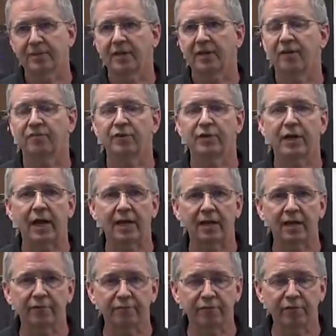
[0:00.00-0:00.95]
If you got
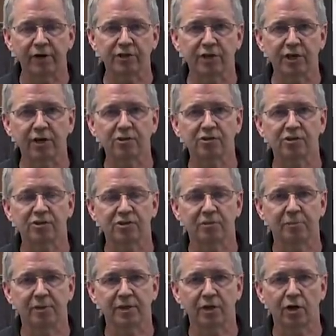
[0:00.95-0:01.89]
a fresh air
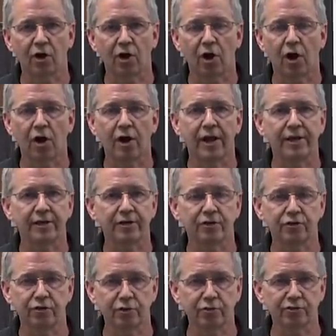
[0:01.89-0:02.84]
system in the car and you're
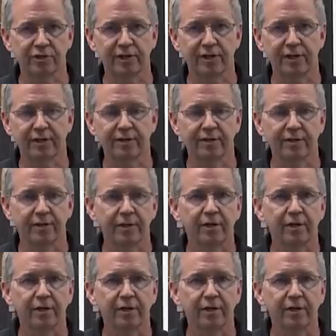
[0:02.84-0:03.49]
using it,